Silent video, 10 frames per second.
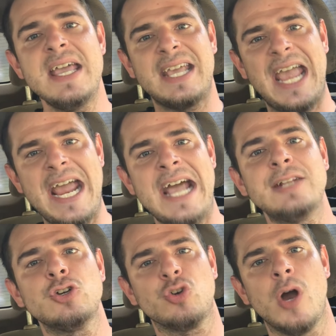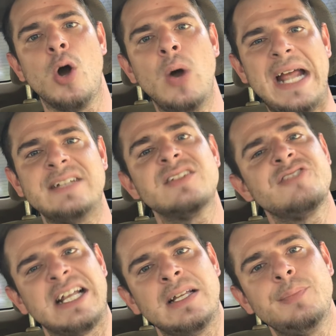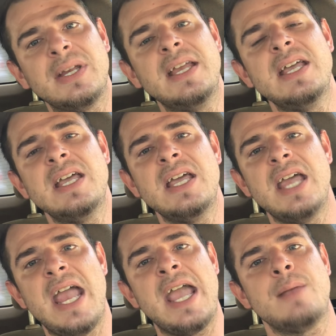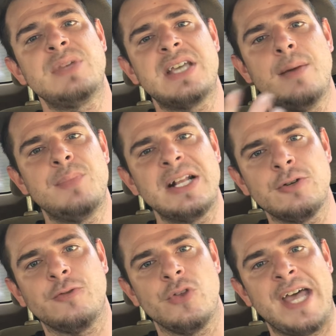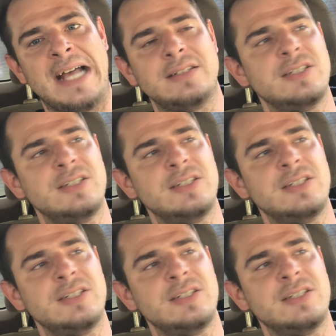can grow and develop and become better for that,